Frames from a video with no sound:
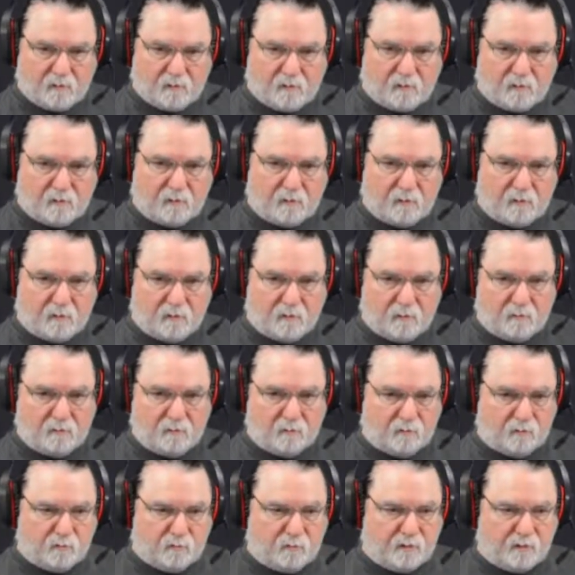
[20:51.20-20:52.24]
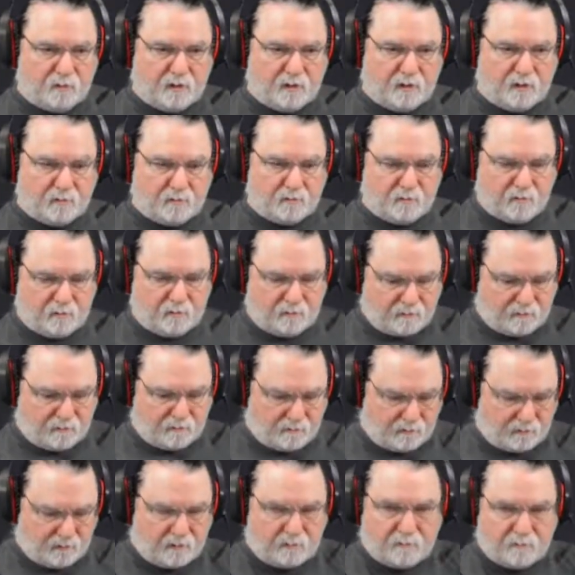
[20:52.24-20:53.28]
Ooh, what did I get rid of?
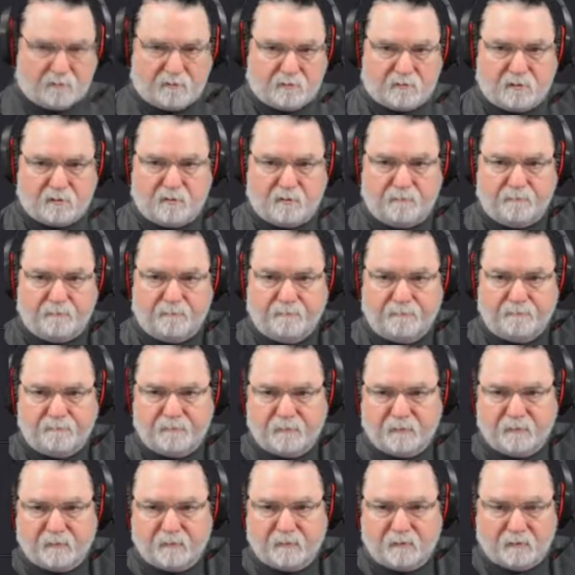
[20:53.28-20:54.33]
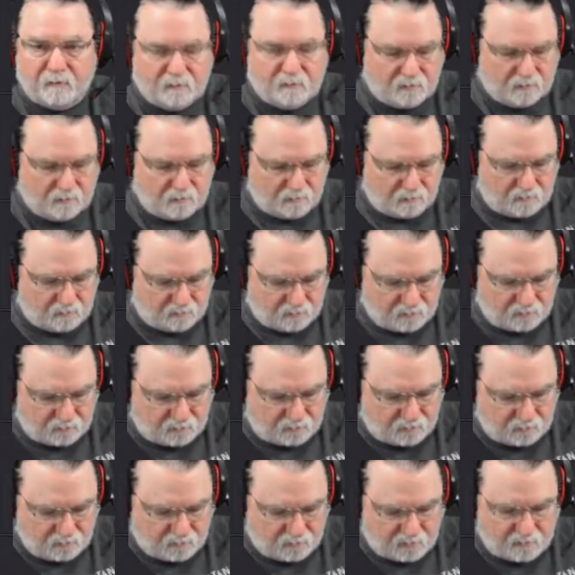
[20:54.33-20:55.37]
I got rid of something. Not
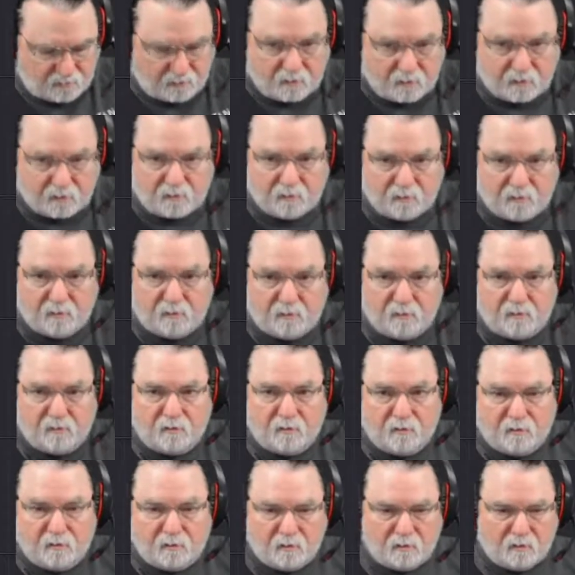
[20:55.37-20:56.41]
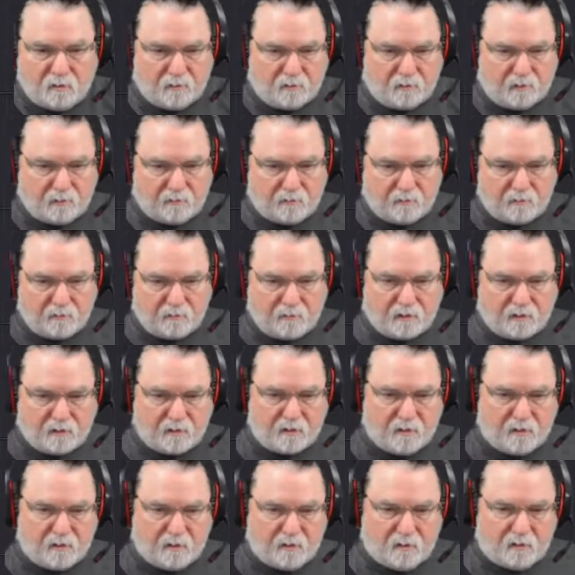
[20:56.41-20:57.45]
sure what I did. I got rid of that.
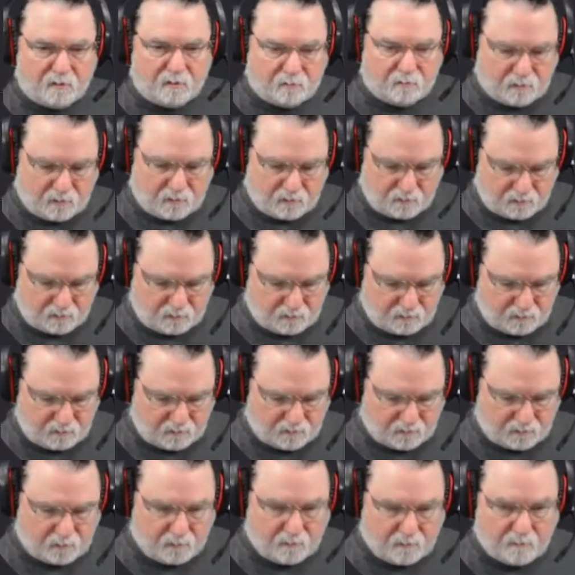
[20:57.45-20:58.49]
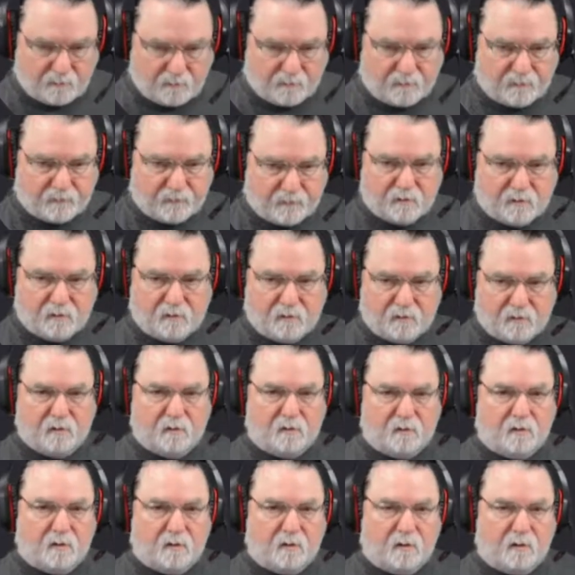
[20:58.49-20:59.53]
So I'm going to get rid of this one.
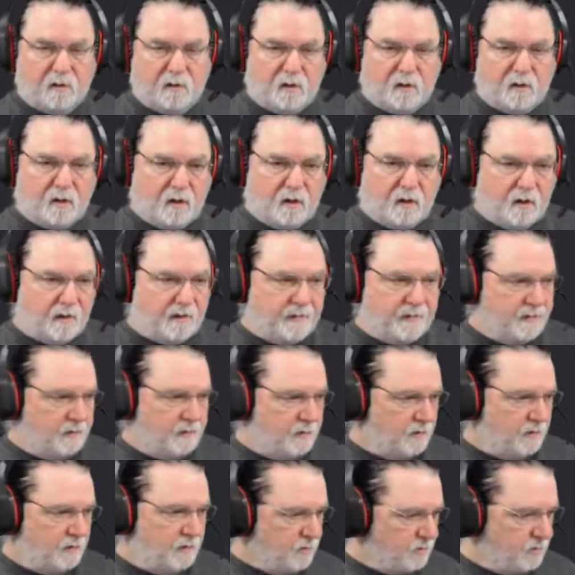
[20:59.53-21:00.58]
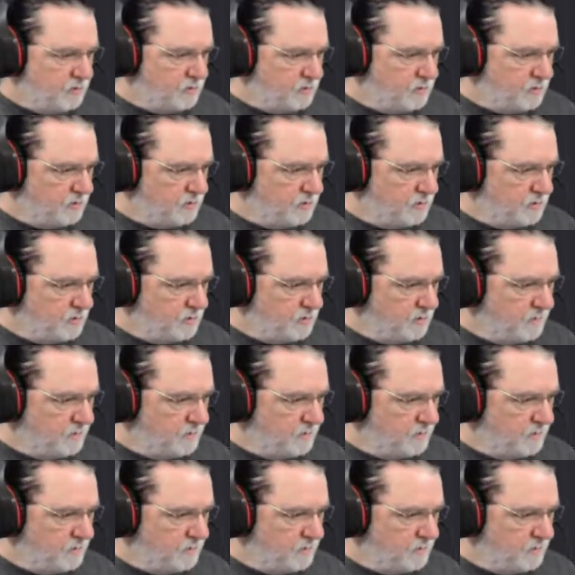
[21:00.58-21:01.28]
All right, any questions?